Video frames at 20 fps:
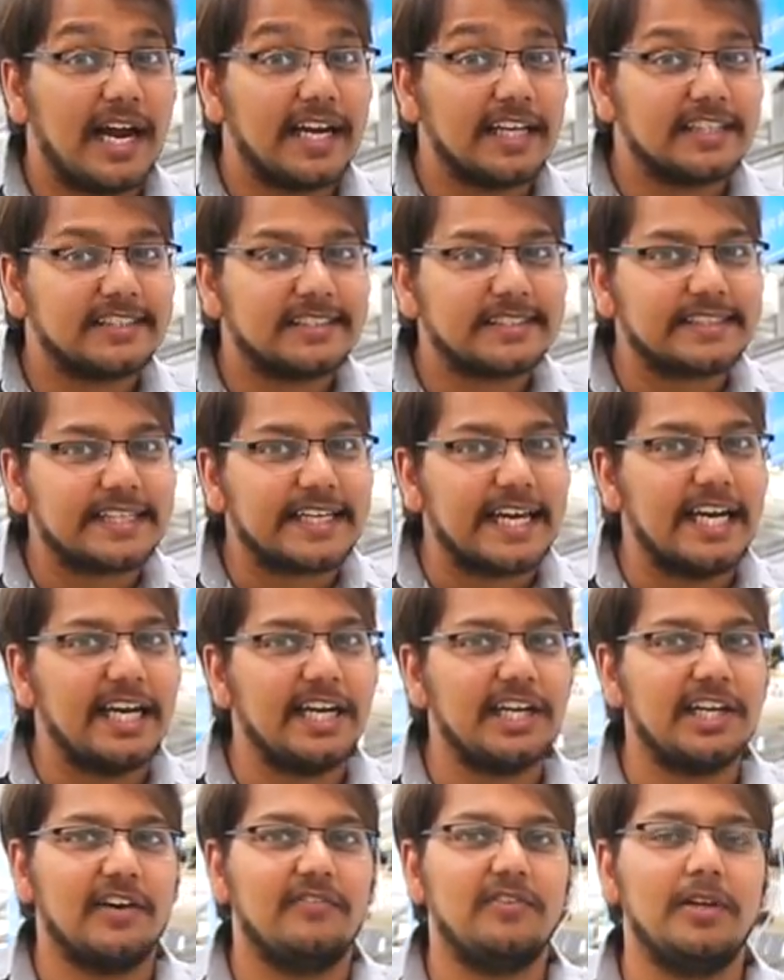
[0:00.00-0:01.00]
at a
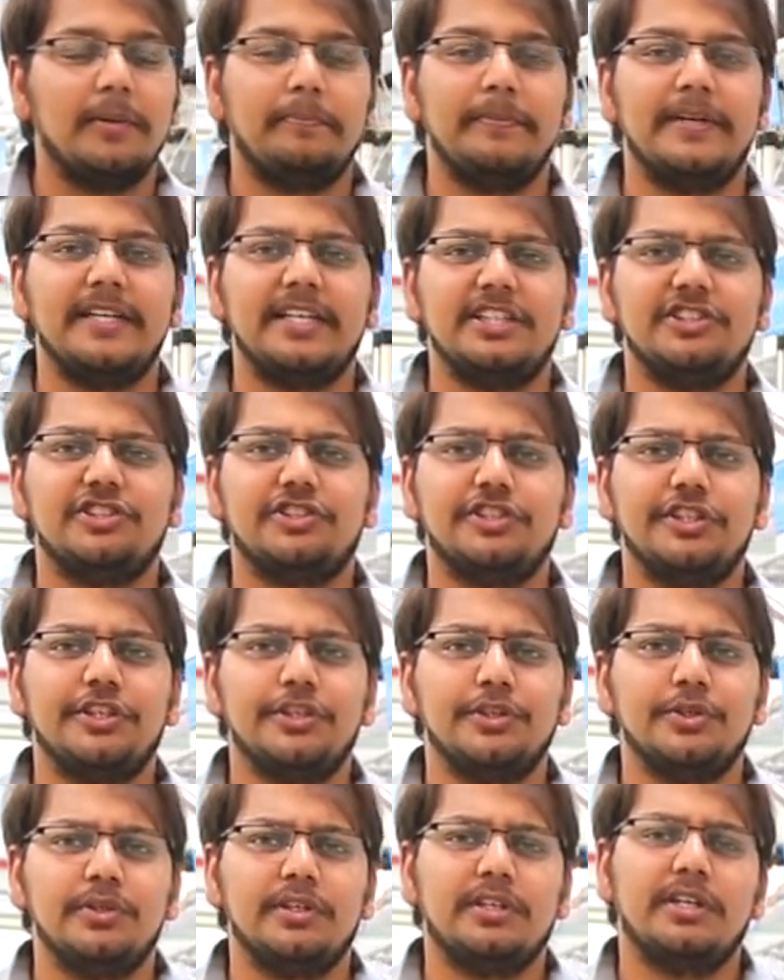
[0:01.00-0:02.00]
skill development
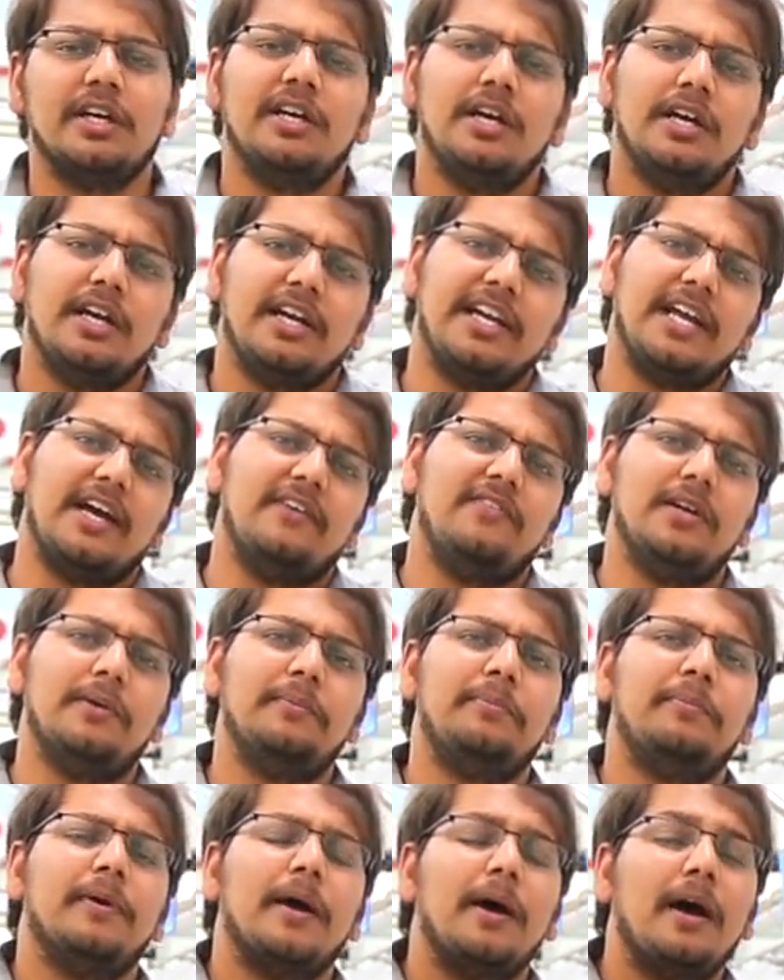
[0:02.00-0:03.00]
institute
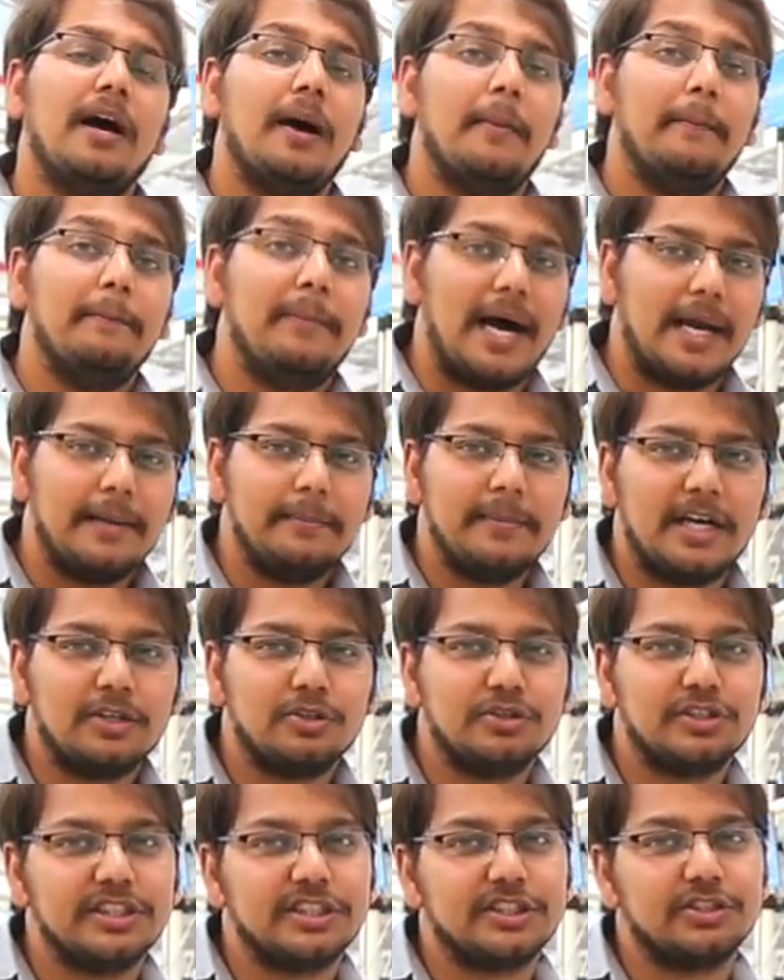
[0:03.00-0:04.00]
developed by
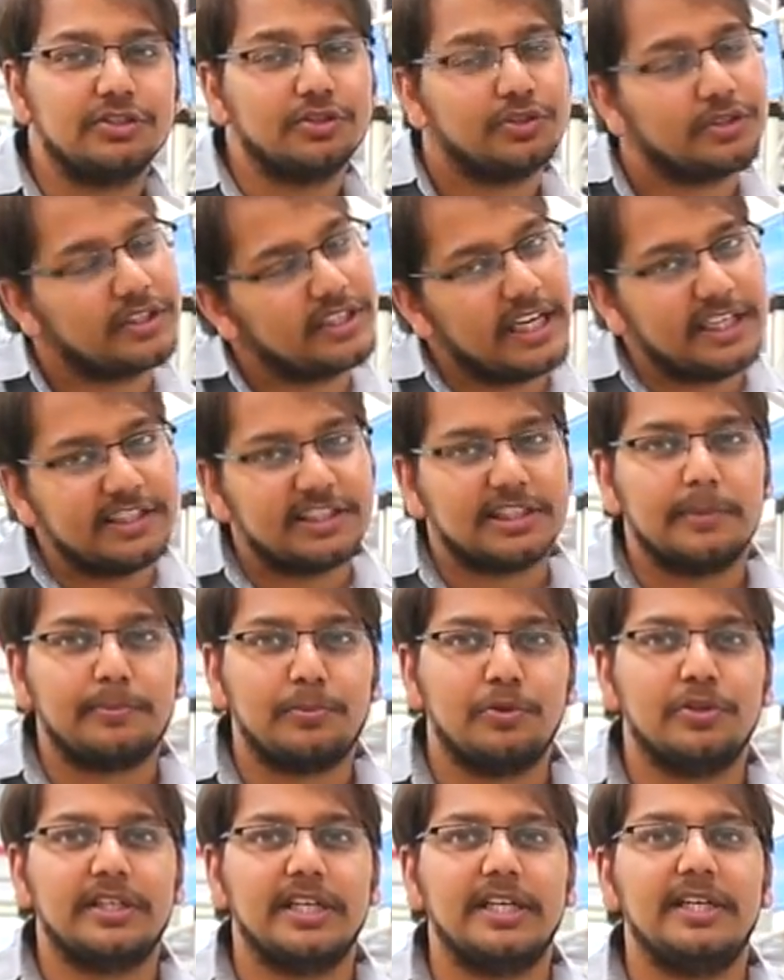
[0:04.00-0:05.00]
Maruti Suzuki and
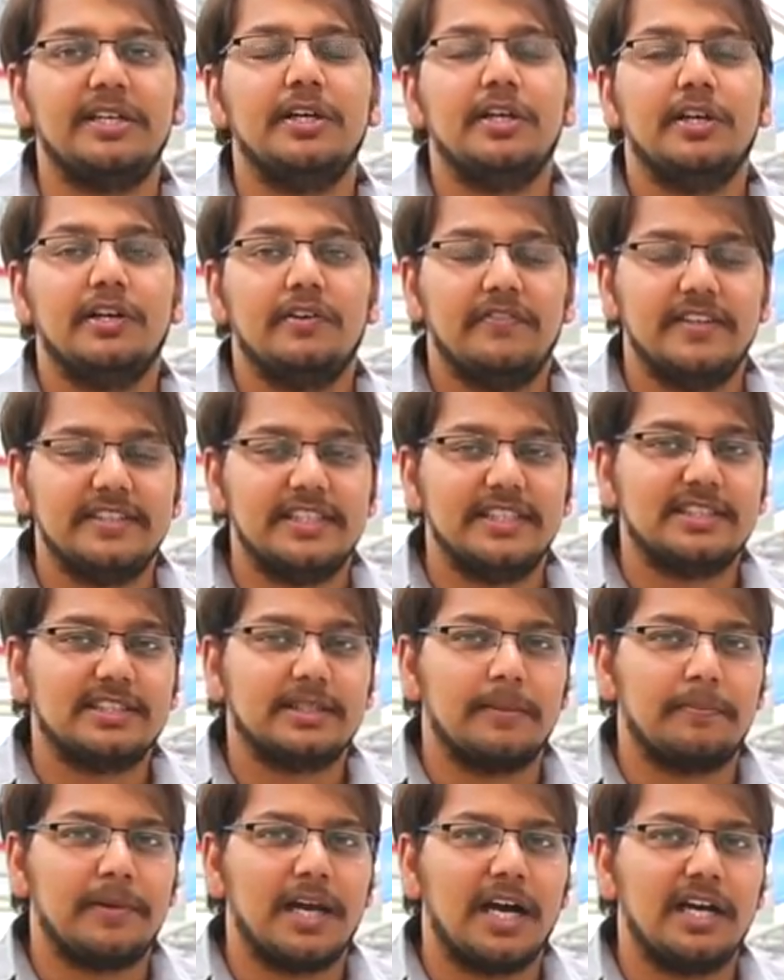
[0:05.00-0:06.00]
supported with its
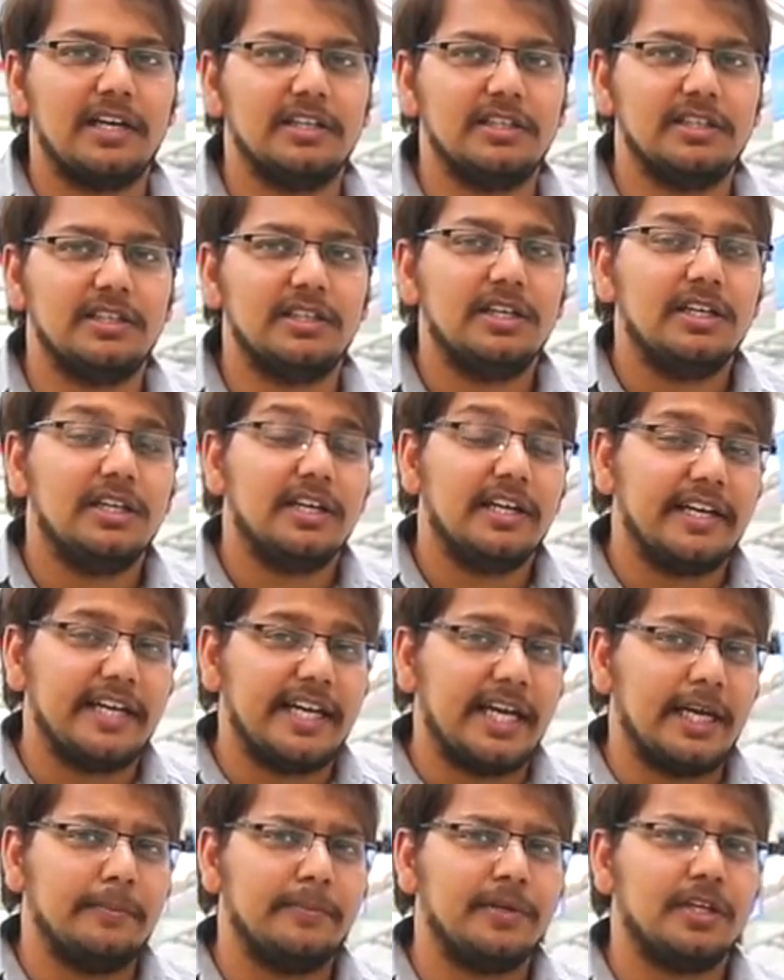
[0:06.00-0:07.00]
supplier
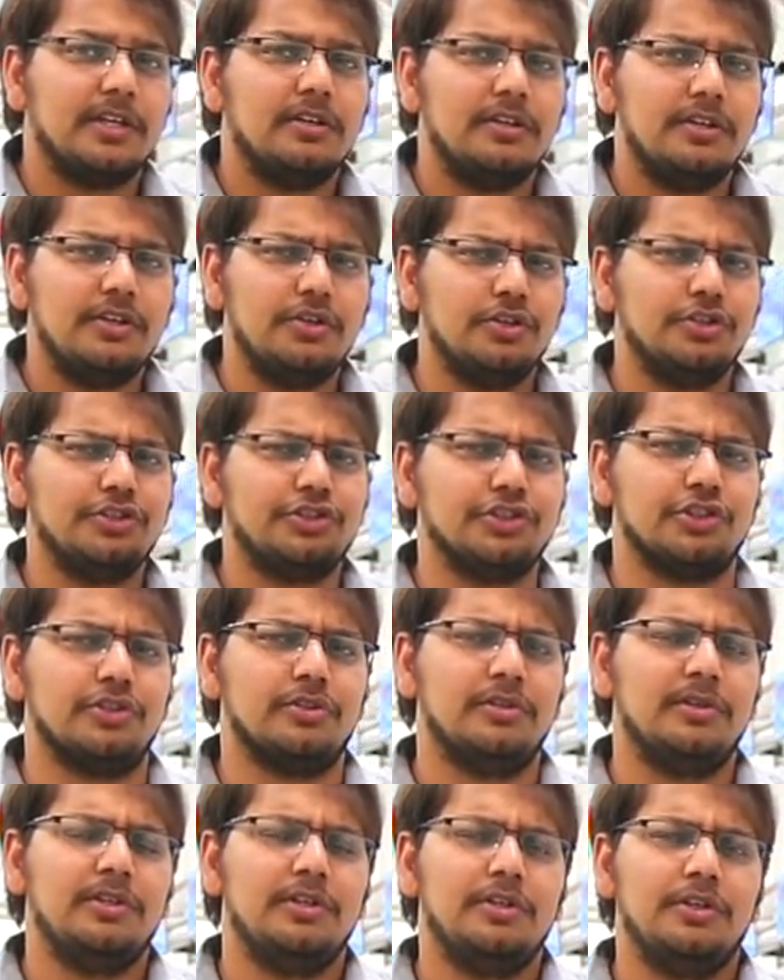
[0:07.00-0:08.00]
named DOJO.
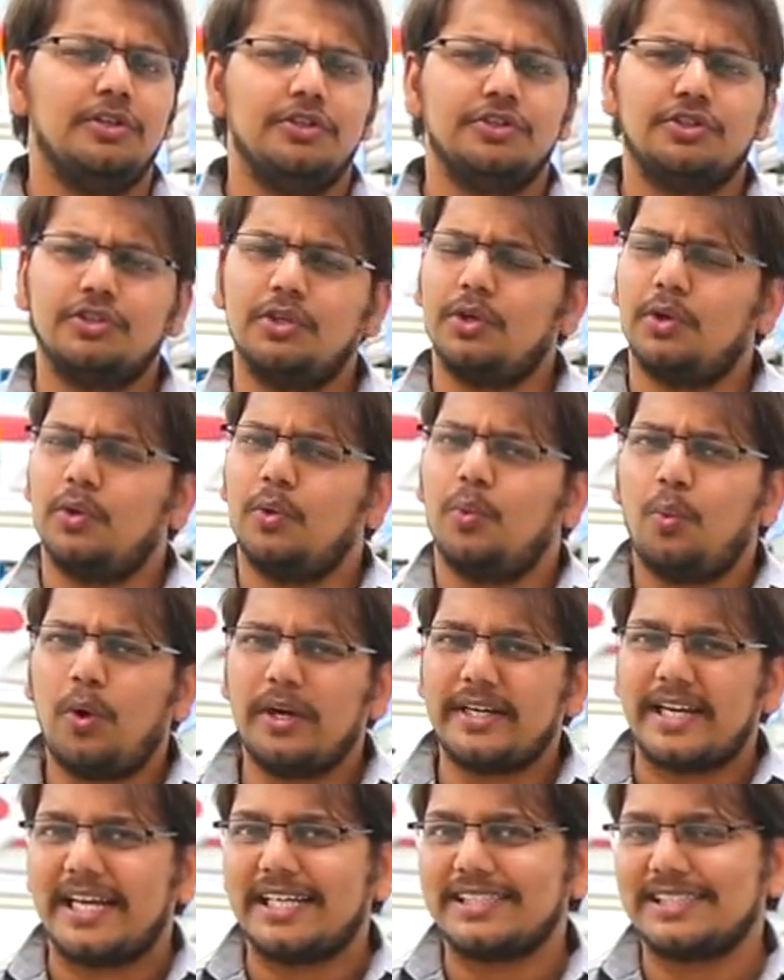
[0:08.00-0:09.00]
So,
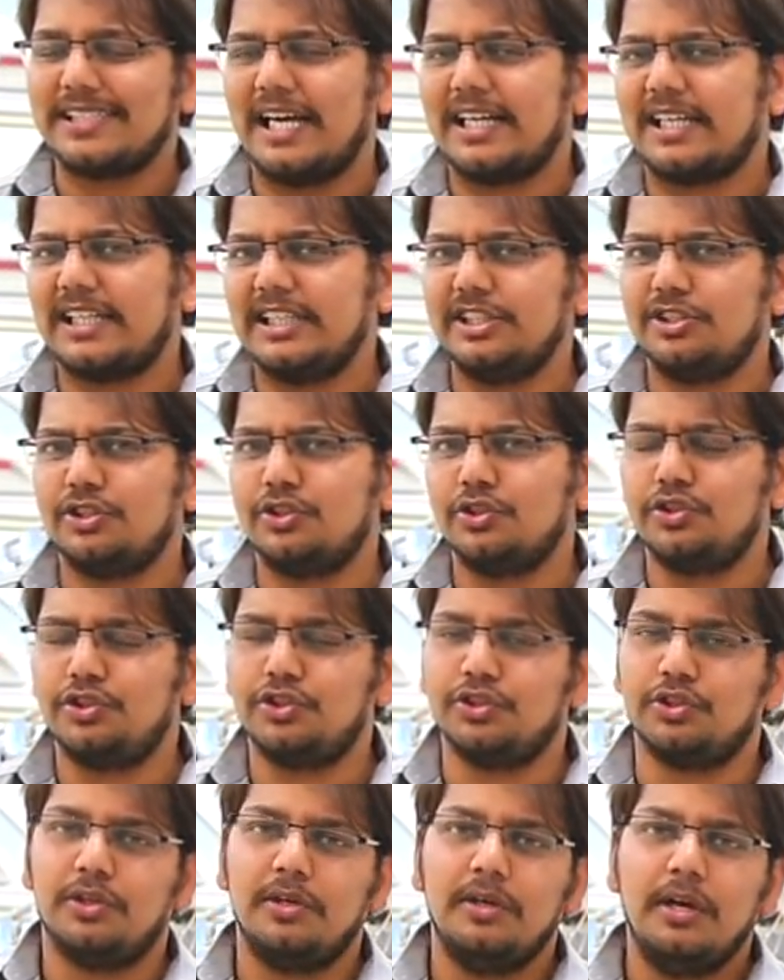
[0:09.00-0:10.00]
what exactly is
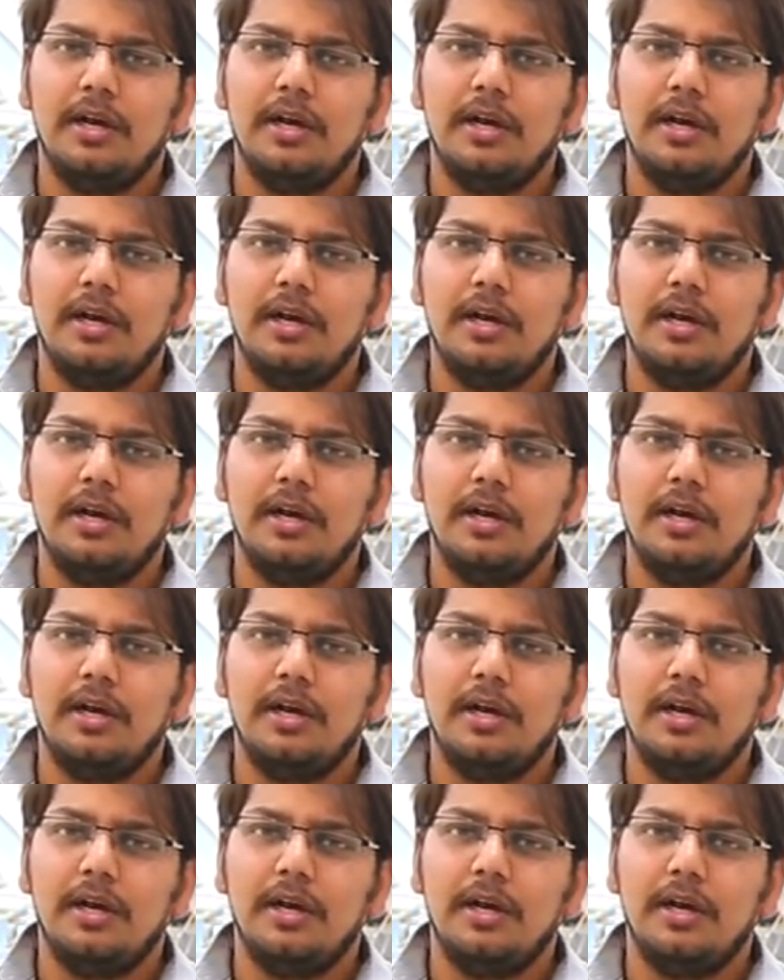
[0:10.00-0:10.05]
DOJO?